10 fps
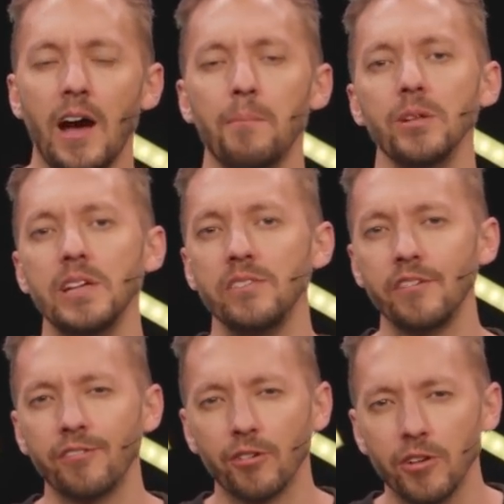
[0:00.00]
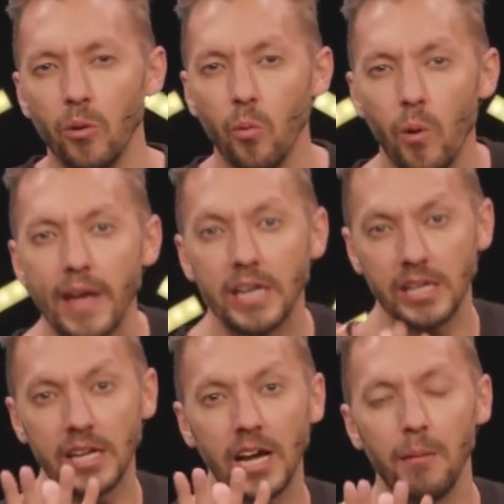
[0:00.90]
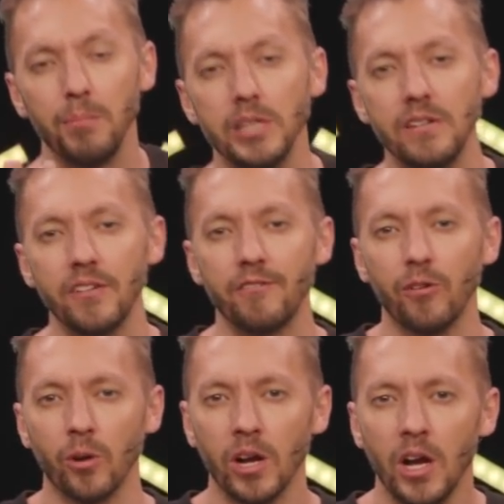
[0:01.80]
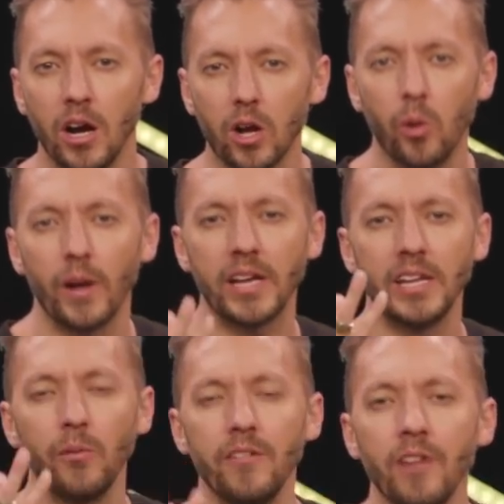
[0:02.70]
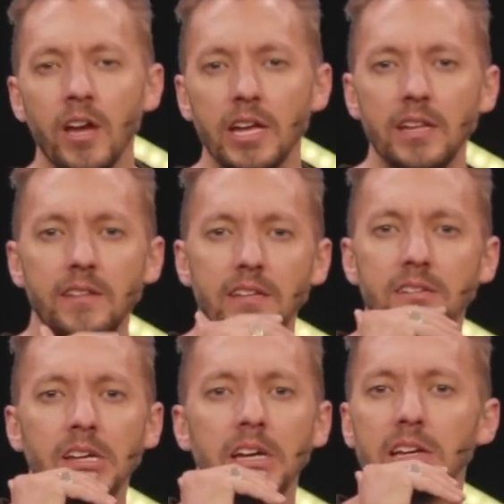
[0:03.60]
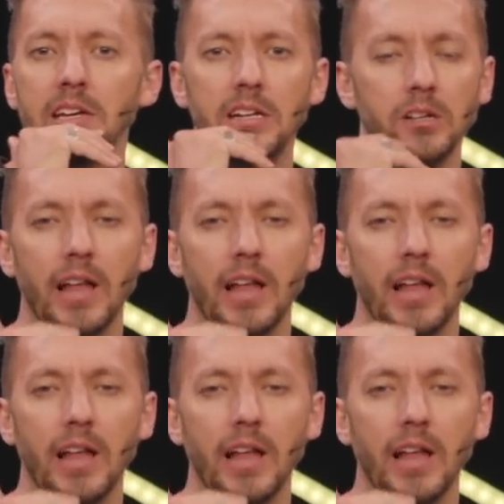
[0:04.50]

I'm believing for an awakening. I'm believing for a quickening. We've in these you know,